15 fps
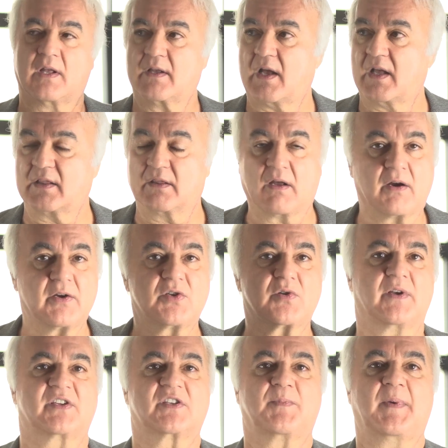a
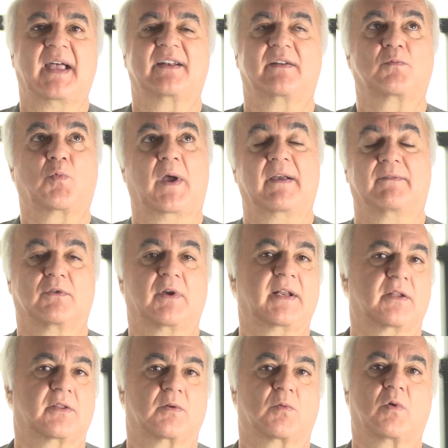larger expanded way of
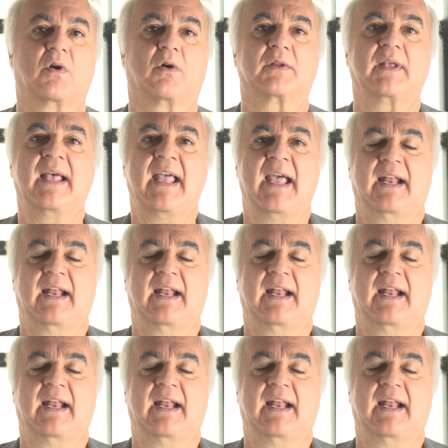looking at the world,